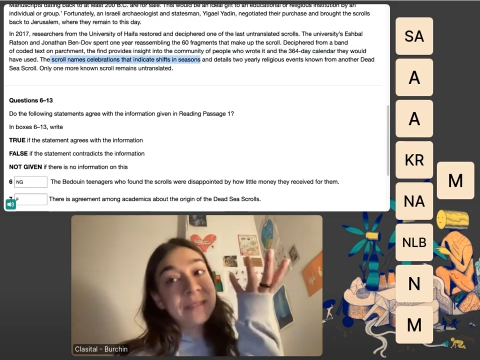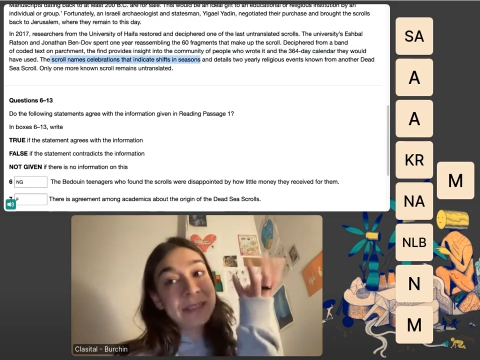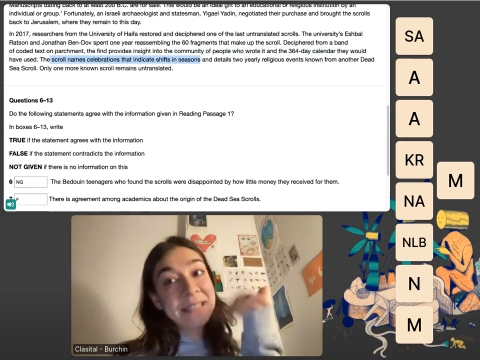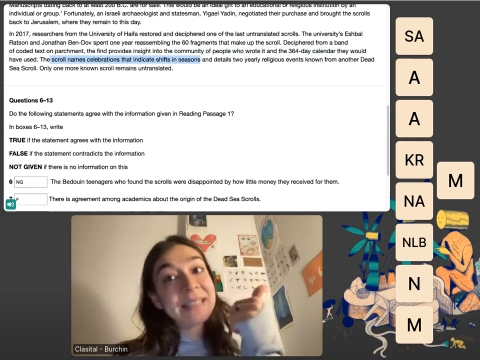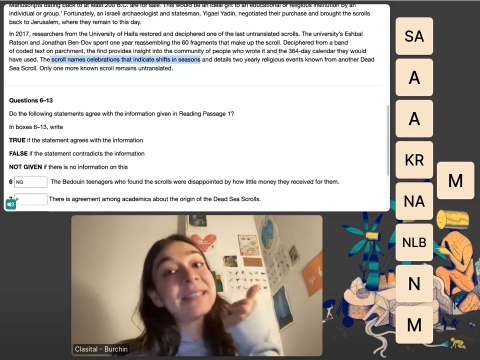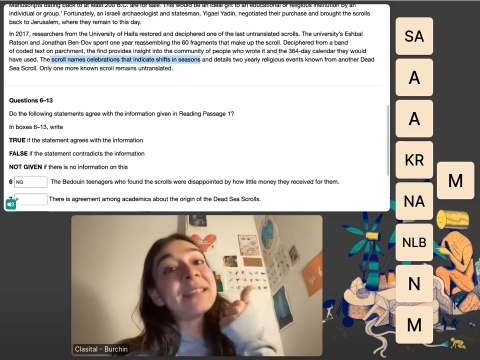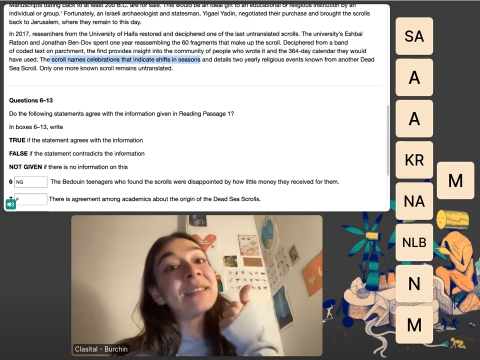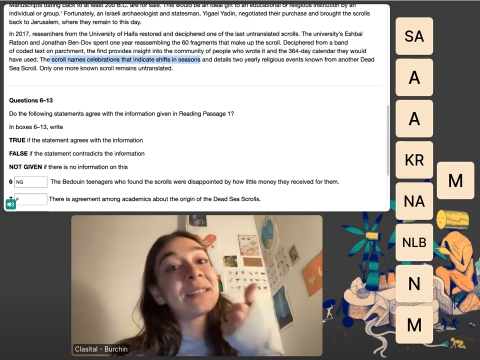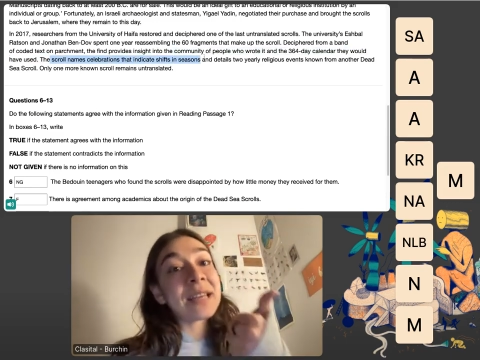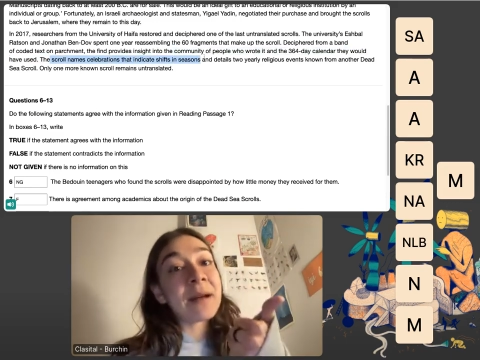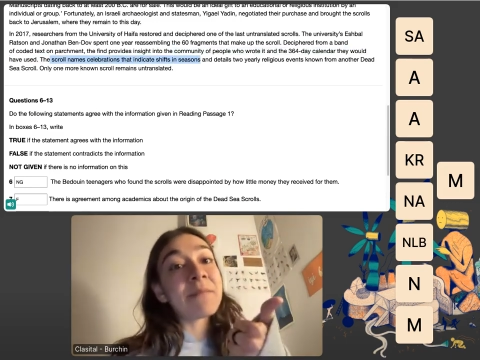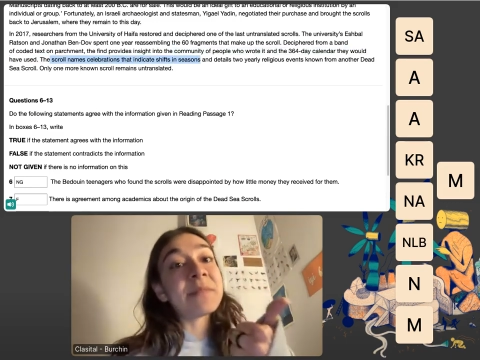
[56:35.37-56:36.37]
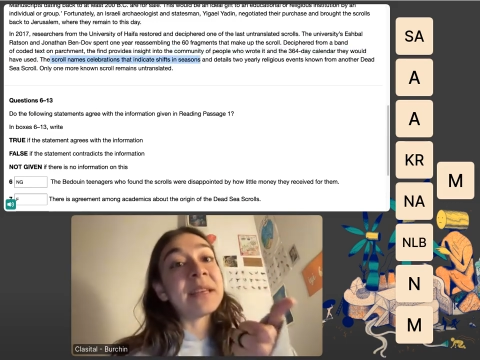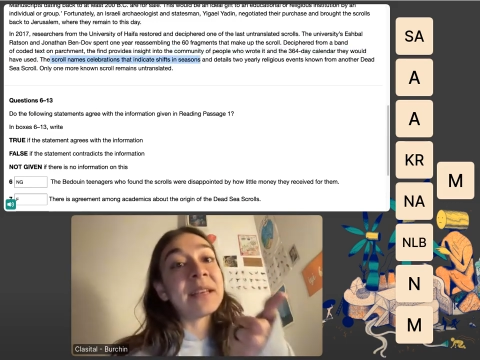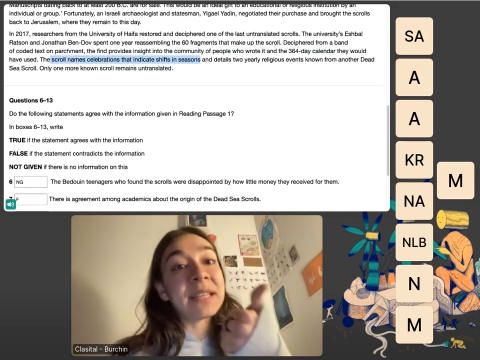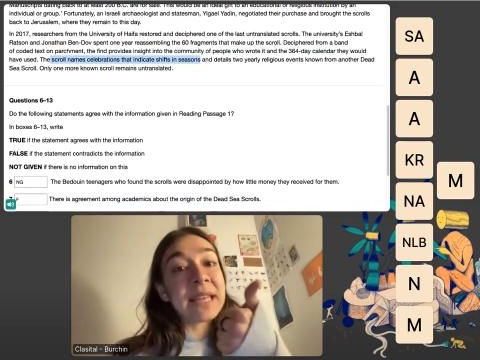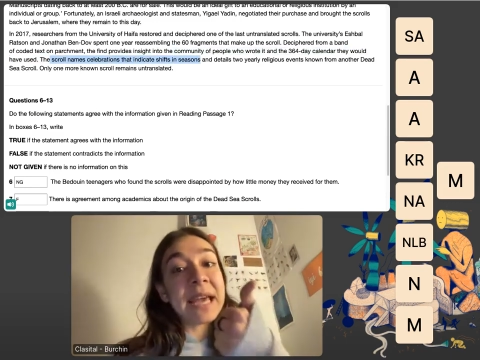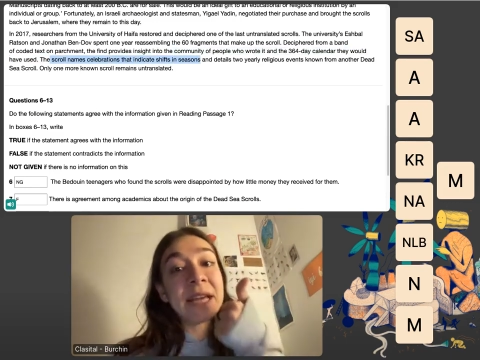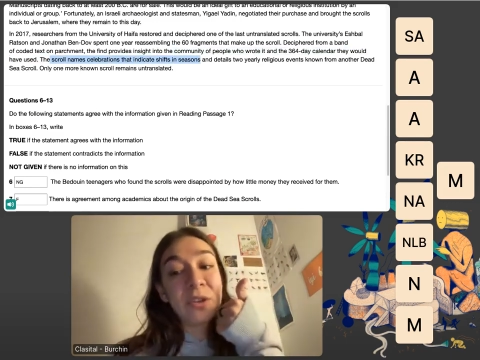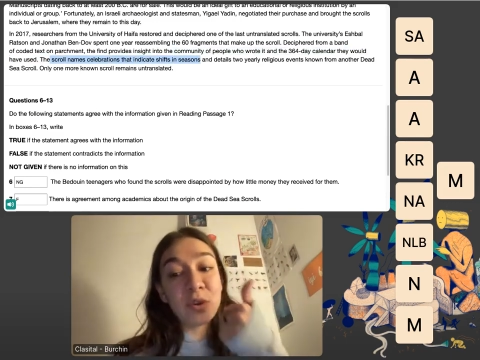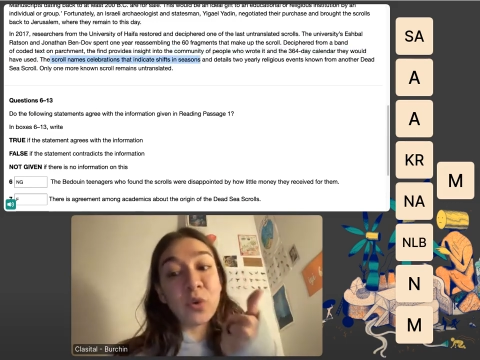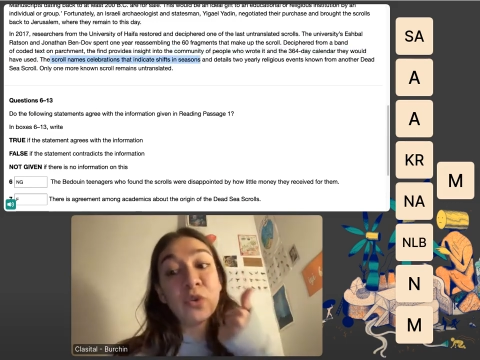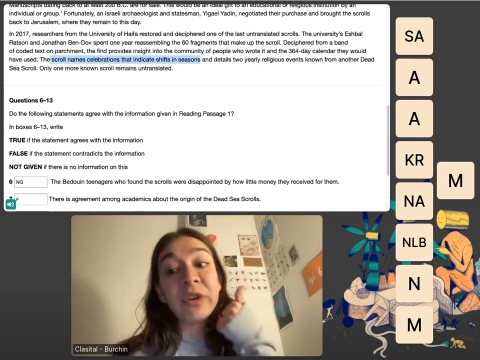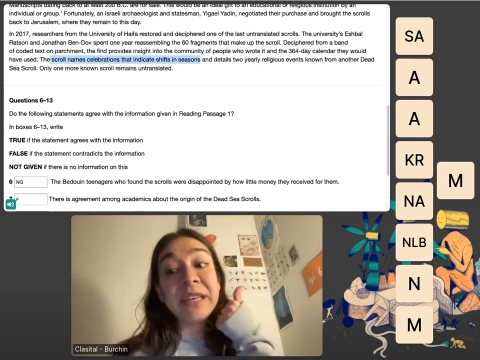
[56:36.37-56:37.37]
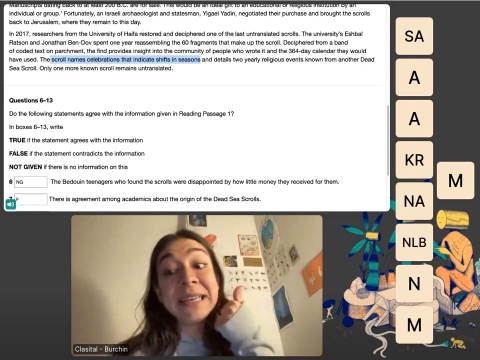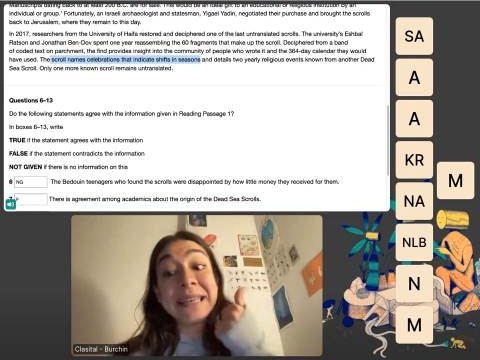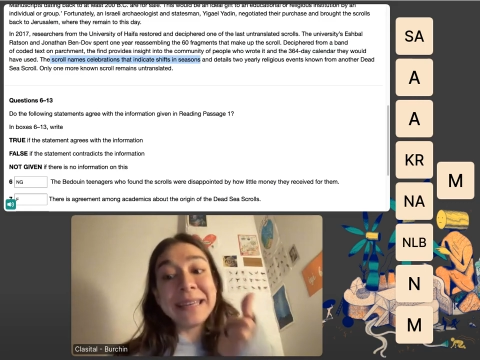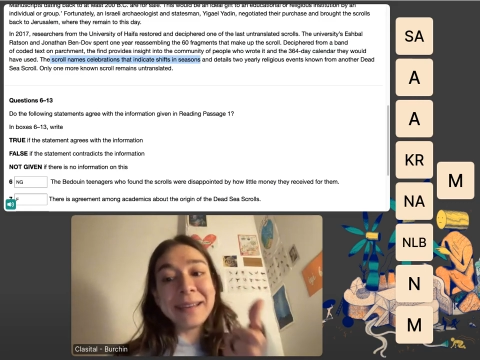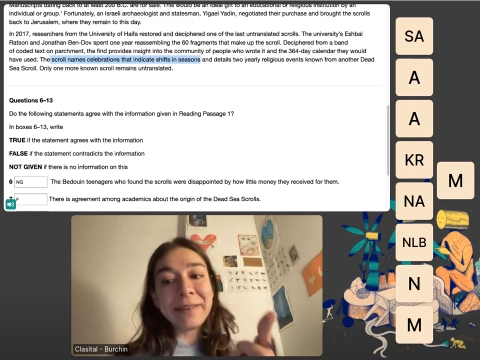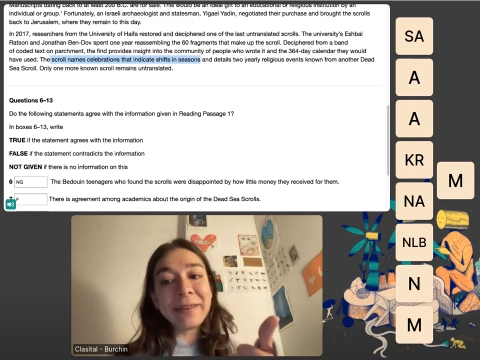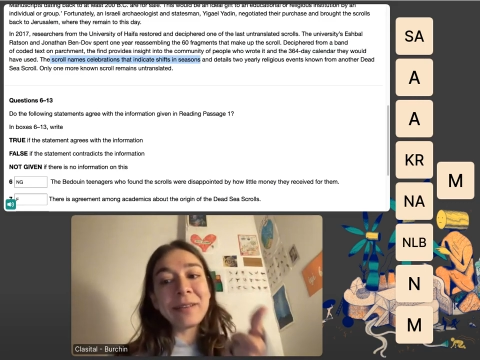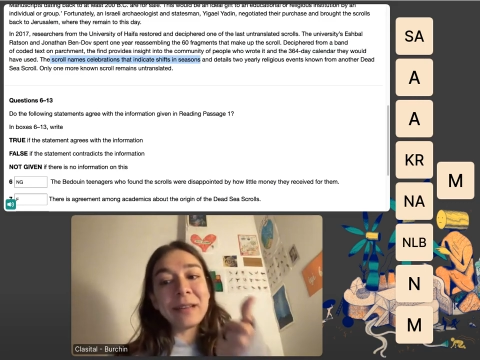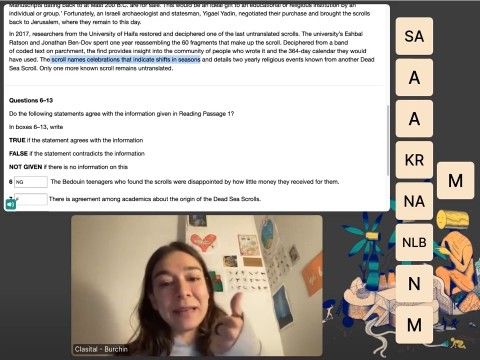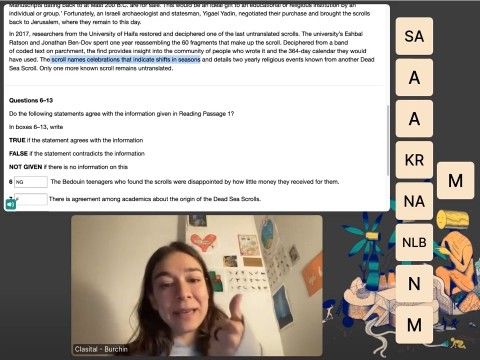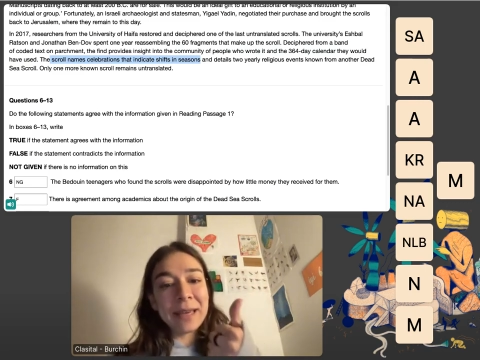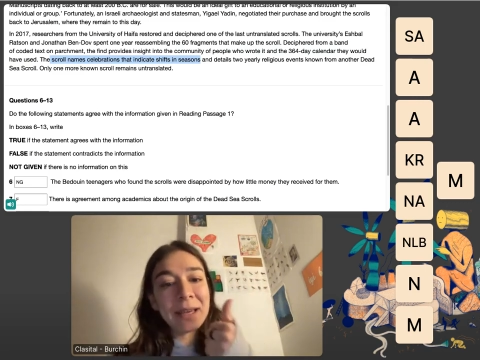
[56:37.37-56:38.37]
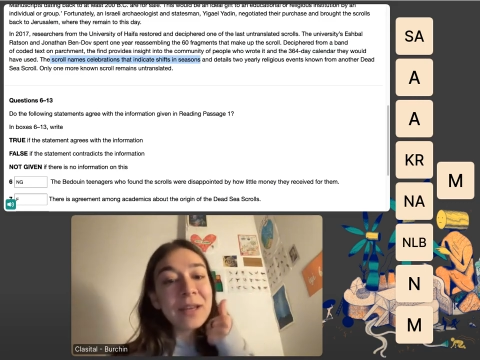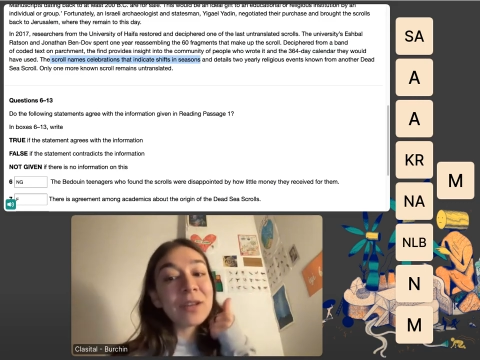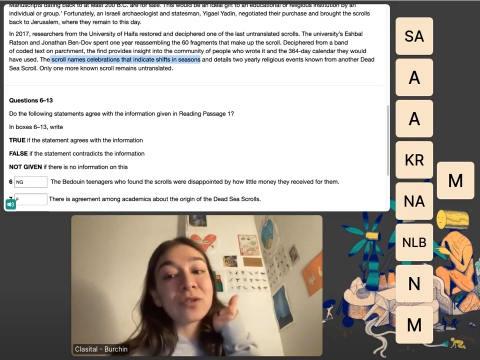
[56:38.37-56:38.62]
This is something they do yearly.